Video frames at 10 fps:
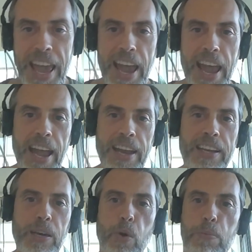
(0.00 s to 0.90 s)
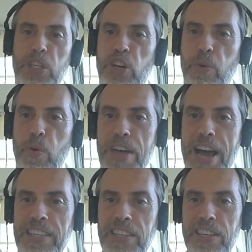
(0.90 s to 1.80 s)
And he will be sharing with
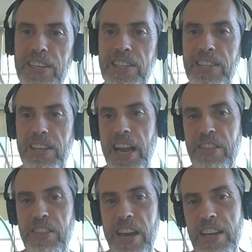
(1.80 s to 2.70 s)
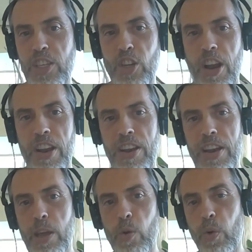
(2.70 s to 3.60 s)
us his ideas on
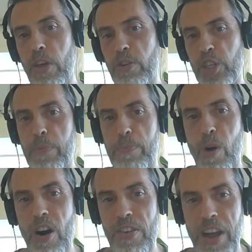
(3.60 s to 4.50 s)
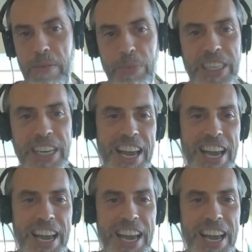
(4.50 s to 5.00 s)
new leadership paradigms.